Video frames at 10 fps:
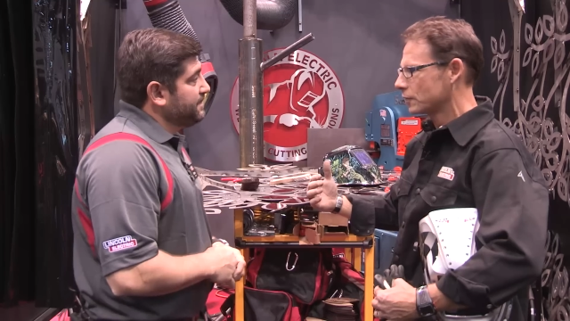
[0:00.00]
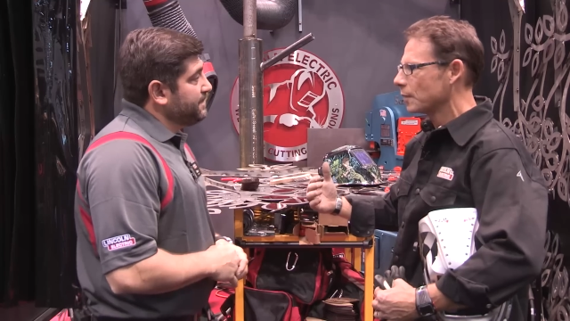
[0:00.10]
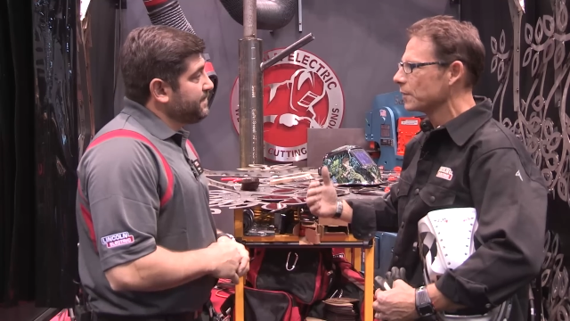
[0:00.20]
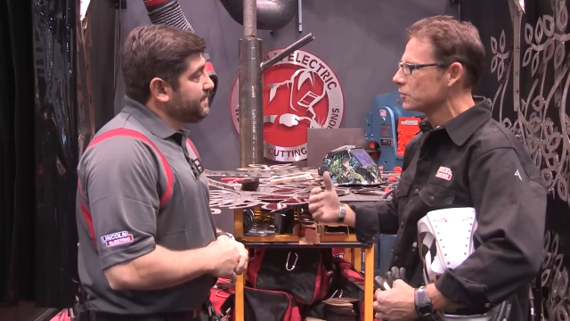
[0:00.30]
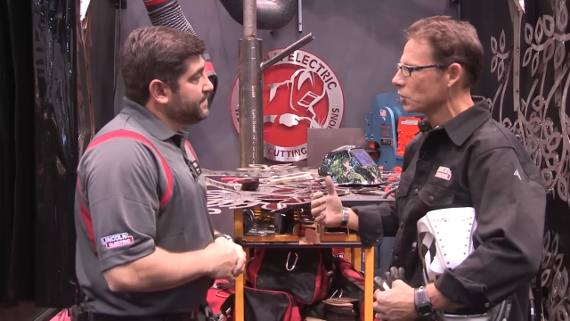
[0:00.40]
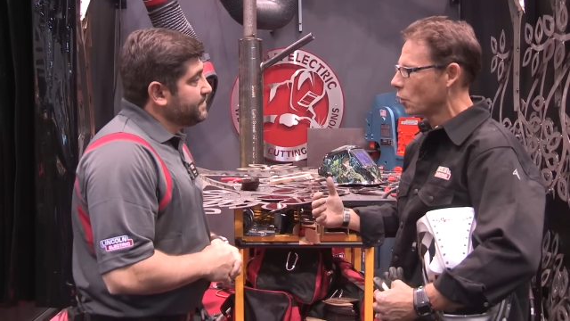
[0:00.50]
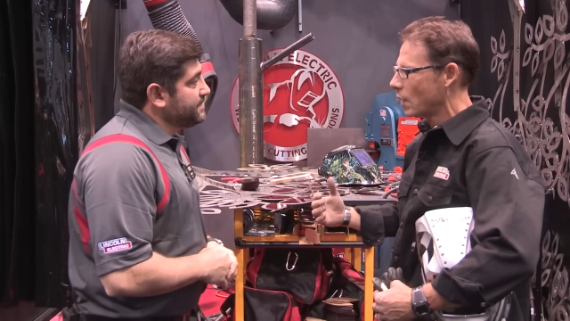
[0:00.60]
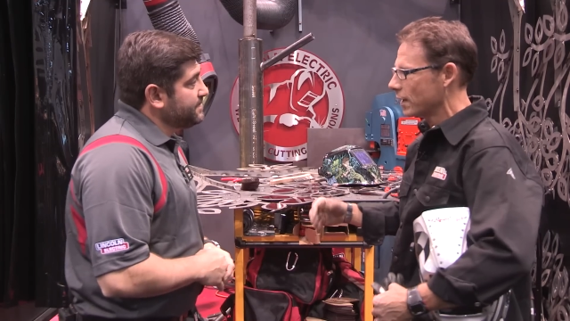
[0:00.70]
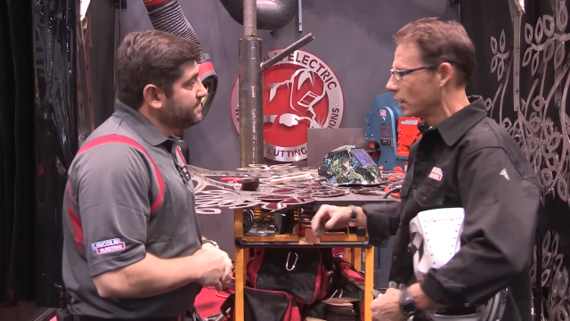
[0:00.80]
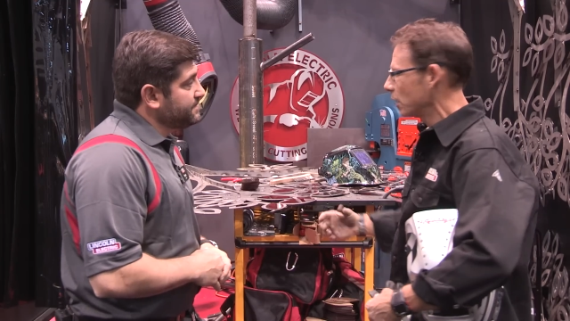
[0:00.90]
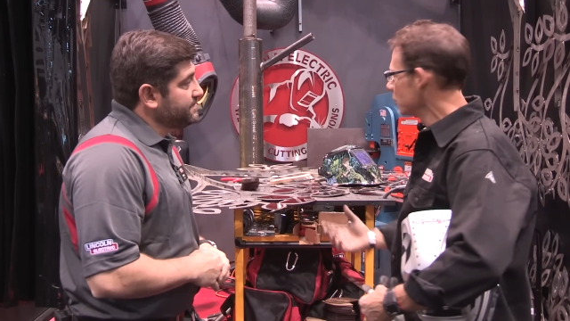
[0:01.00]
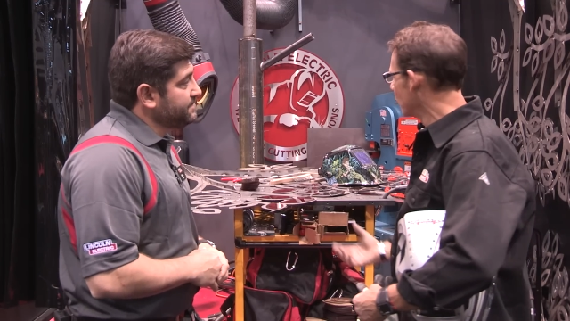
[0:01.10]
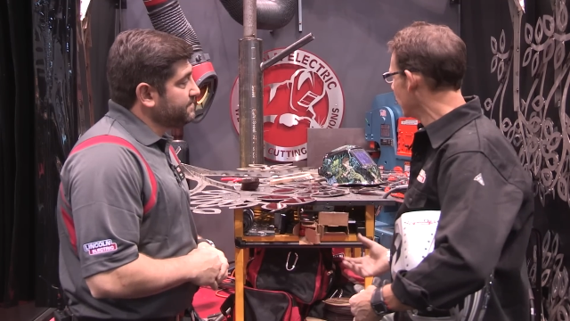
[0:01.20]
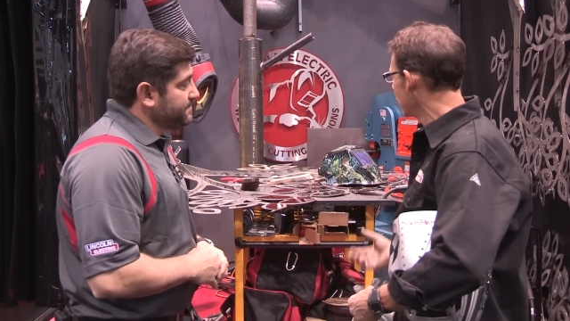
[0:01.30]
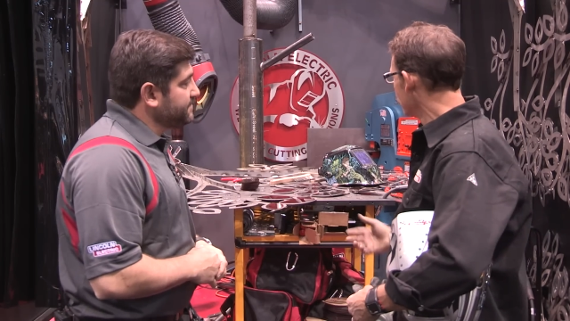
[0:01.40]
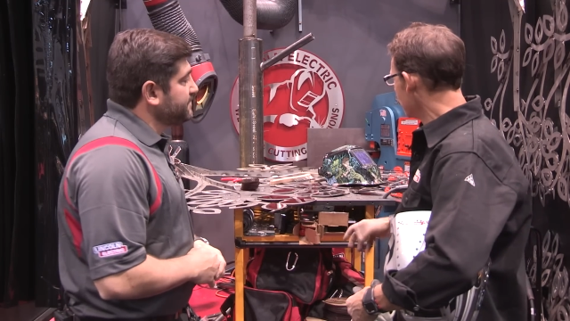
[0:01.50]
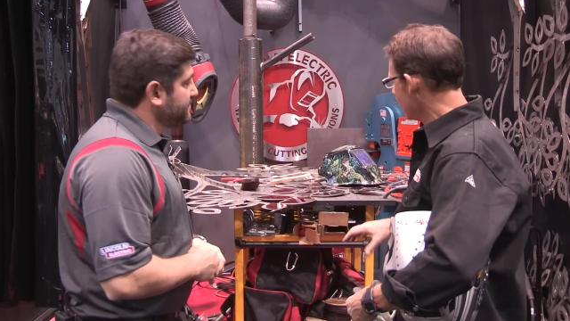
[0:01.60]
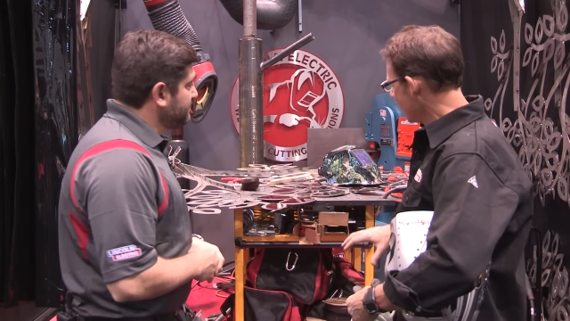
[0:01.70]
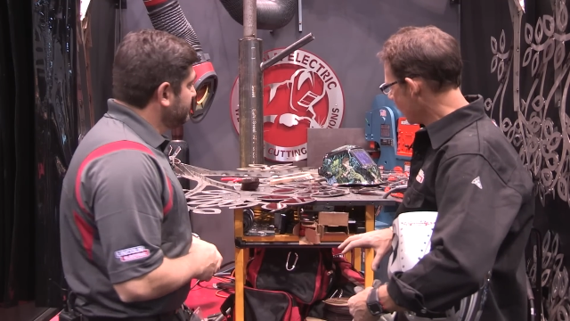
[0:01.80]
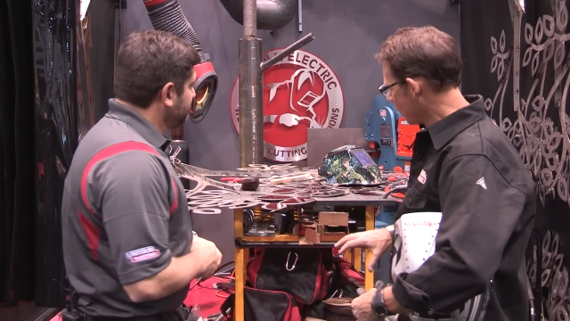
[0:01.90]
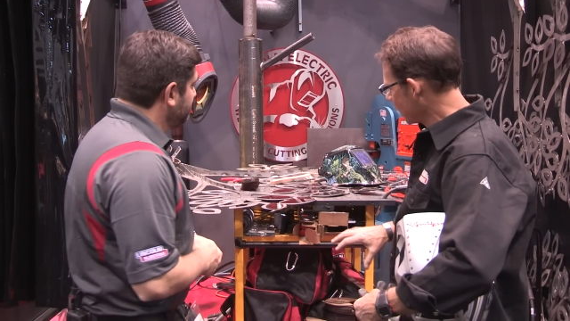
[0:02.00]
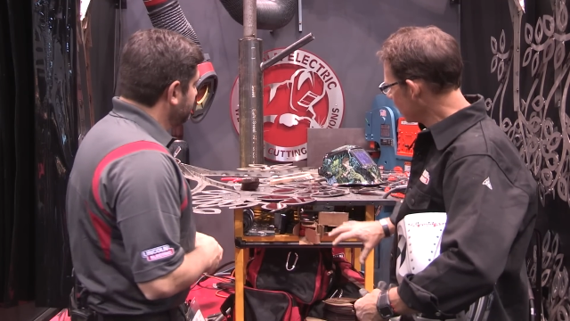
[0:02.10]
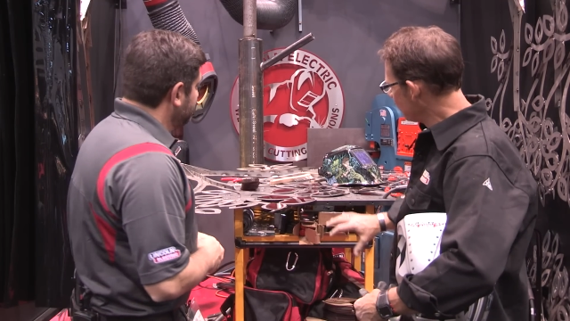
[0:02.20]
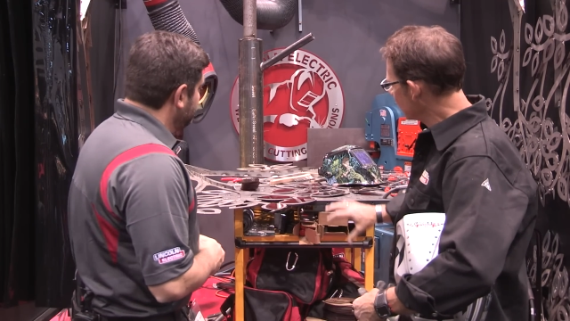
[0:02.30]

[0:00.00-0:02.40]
Speaker 1: companies you acquired along the way. And we're going to